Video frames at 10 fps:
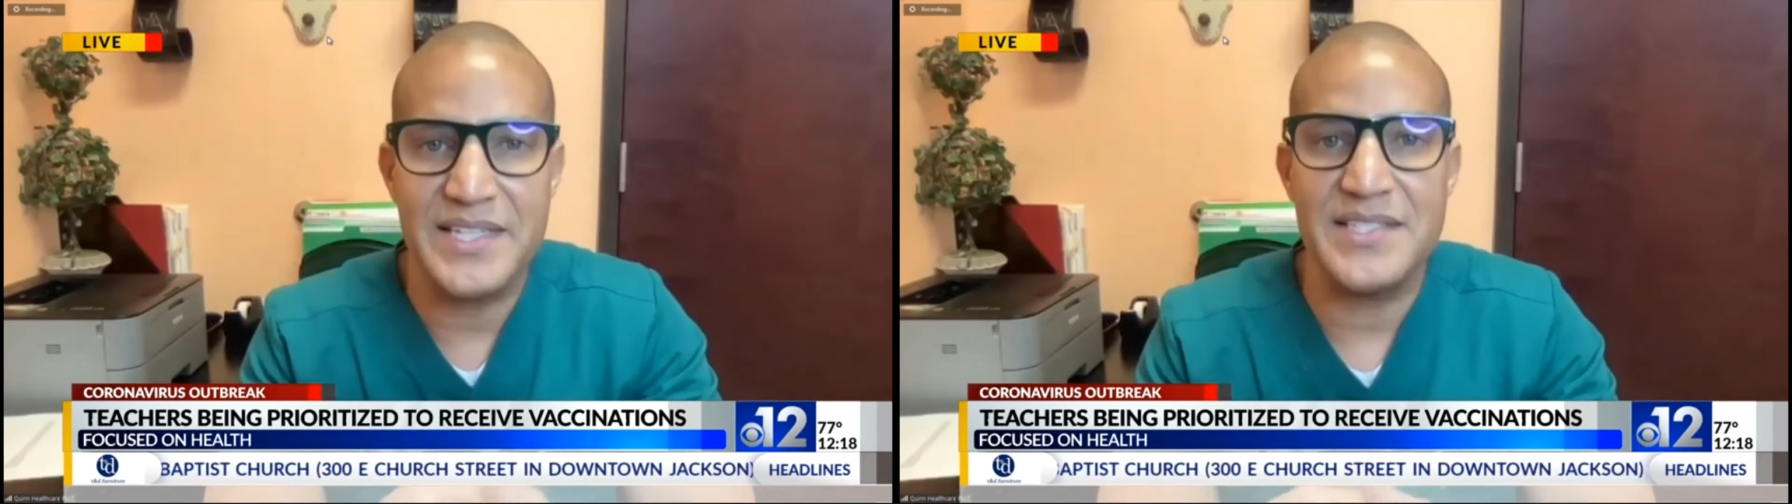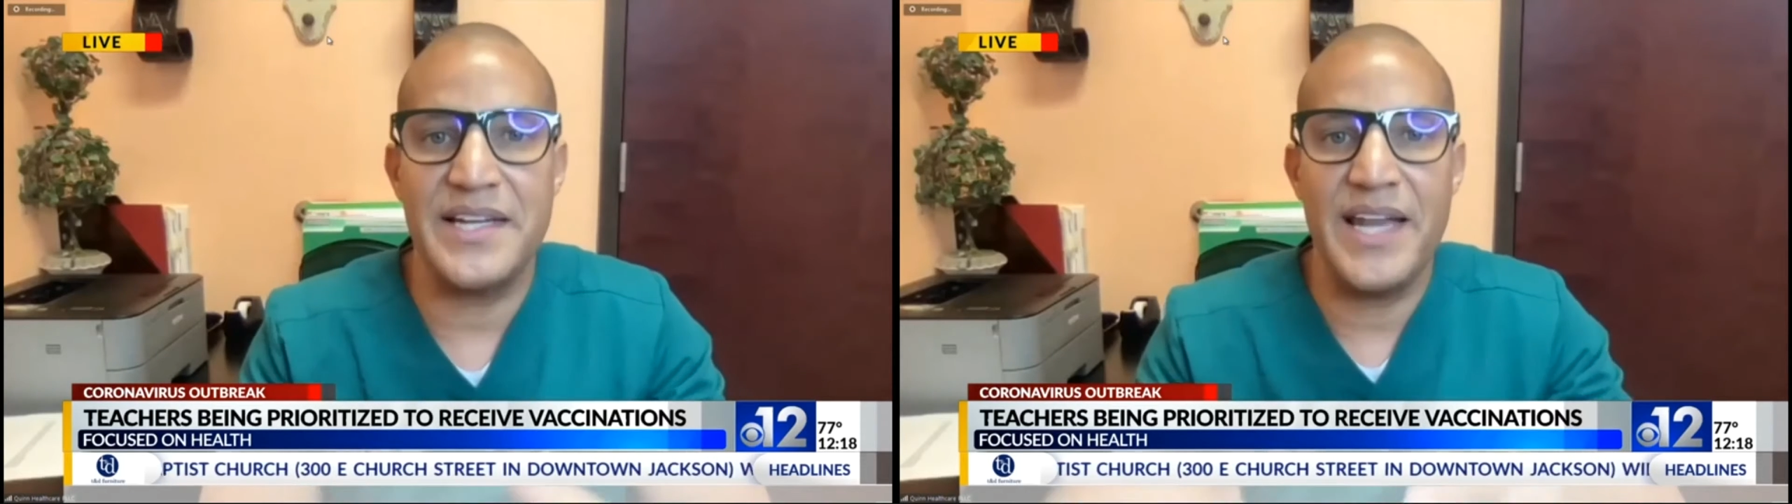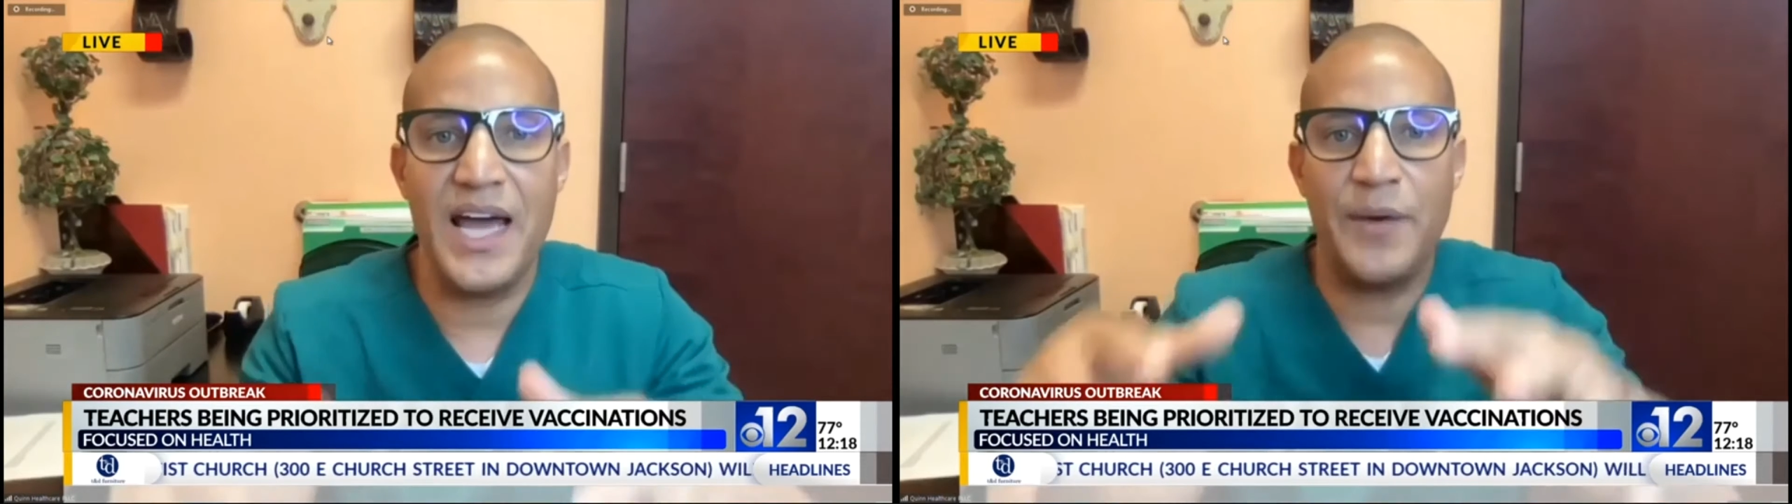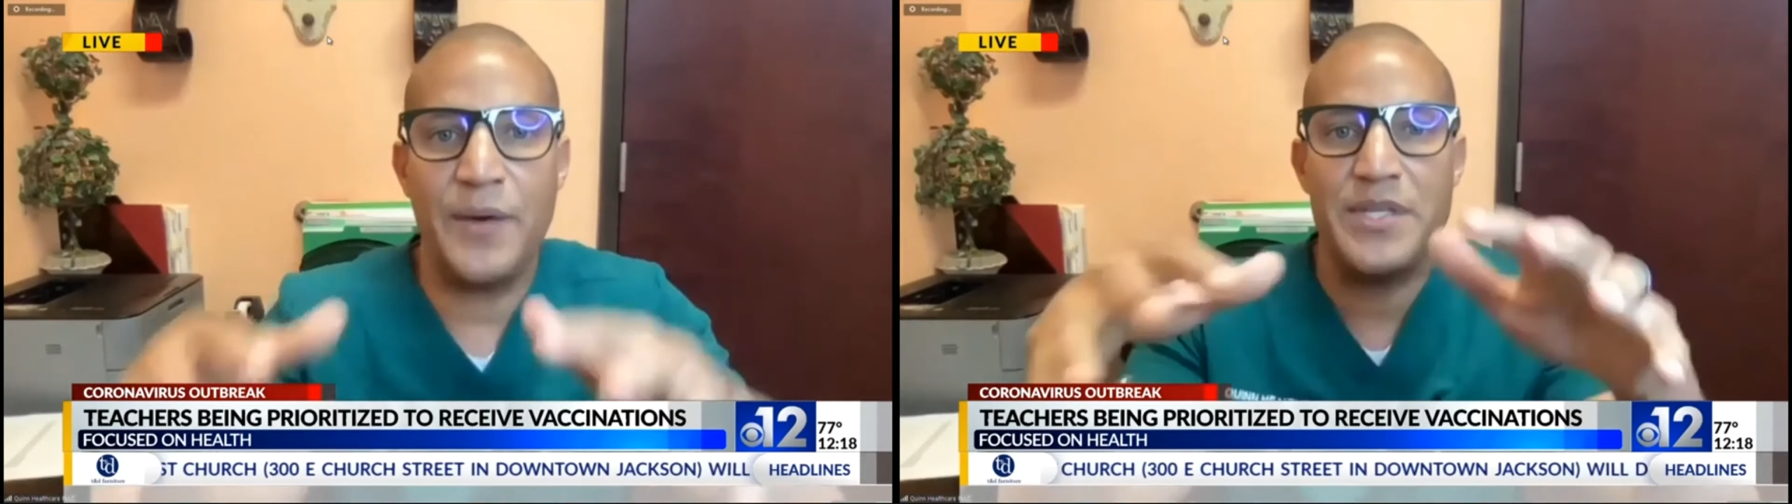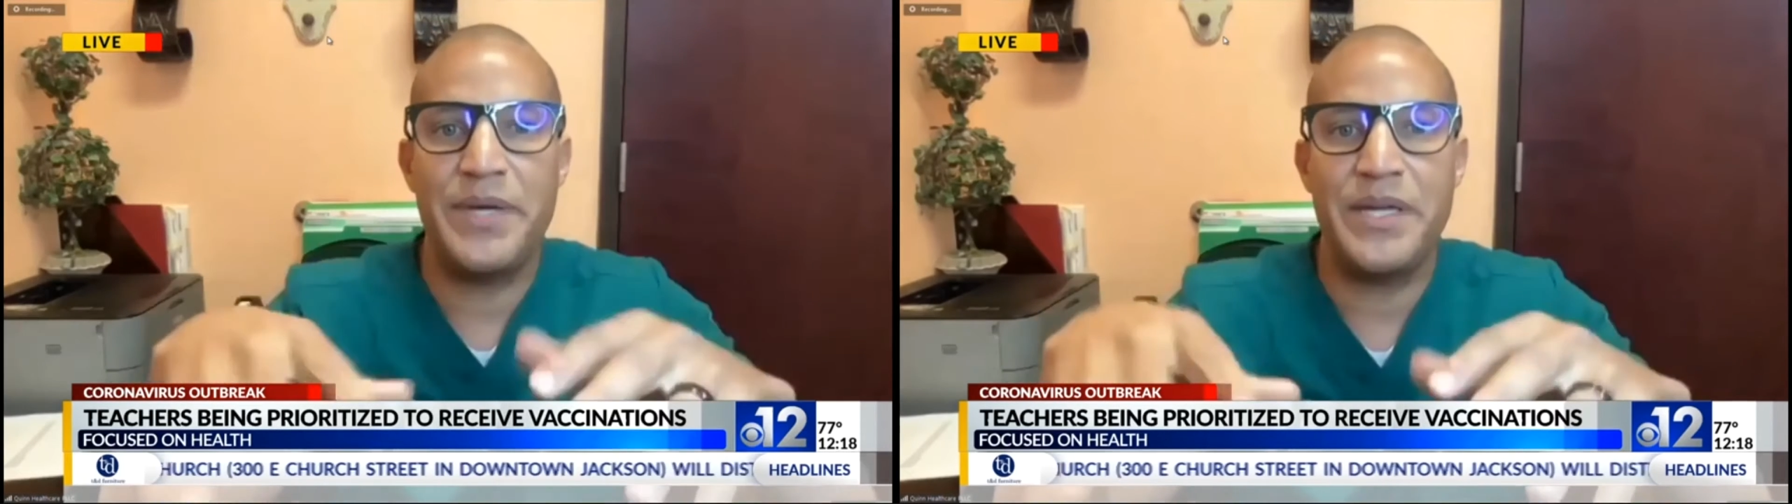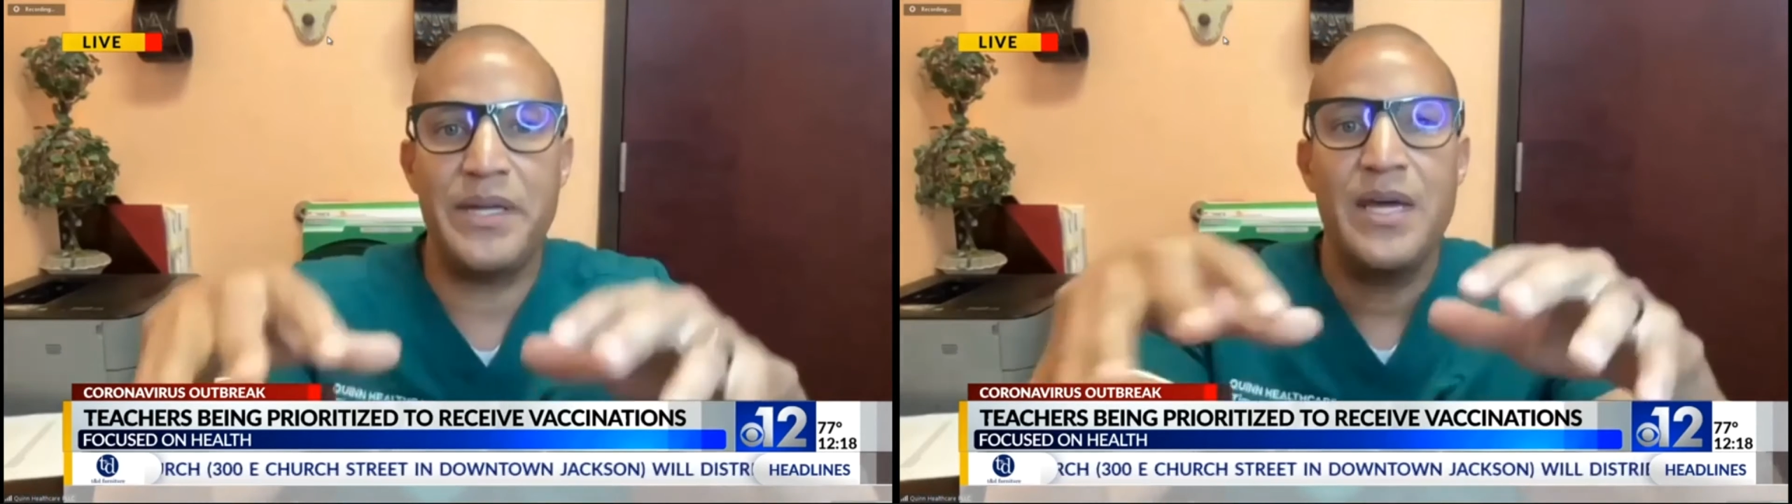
And now it's been